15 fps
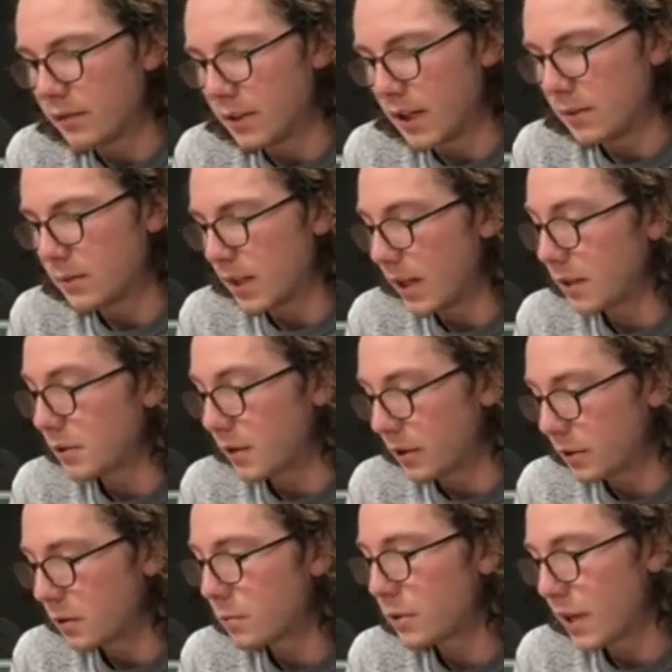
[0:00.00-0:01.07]
names that I
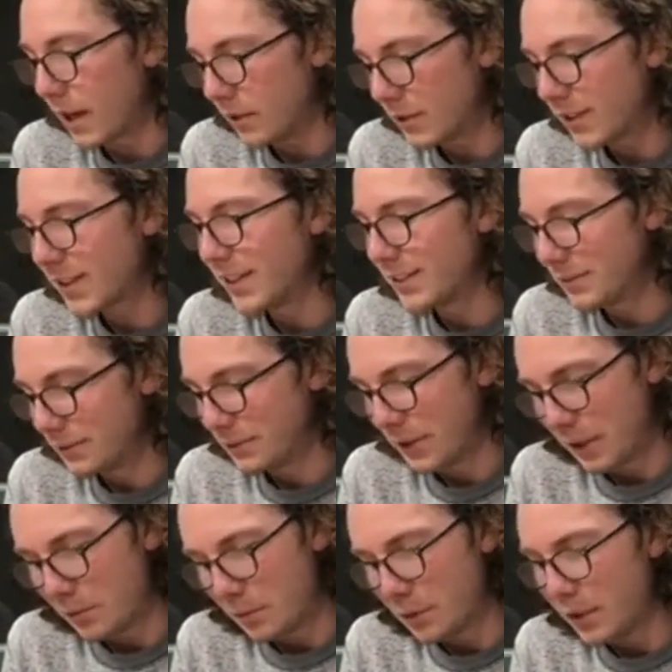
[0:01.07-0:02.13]
struggle to pronounce.
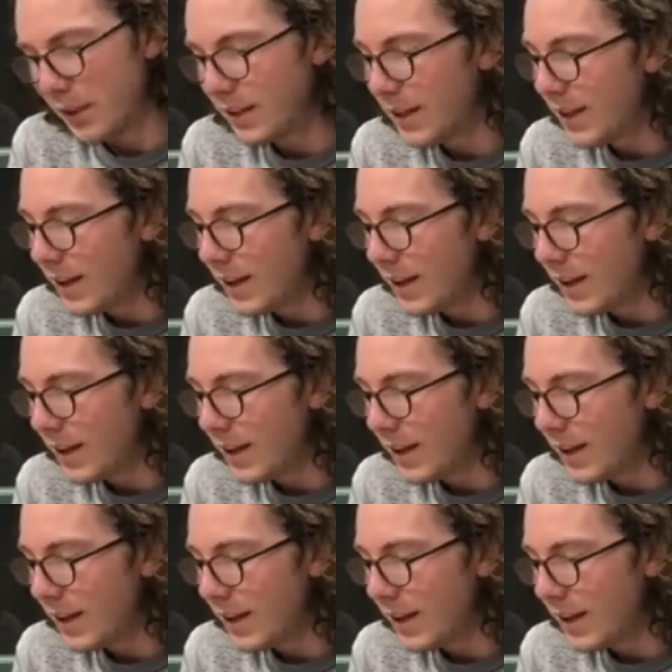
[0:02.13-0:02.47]
Fair point.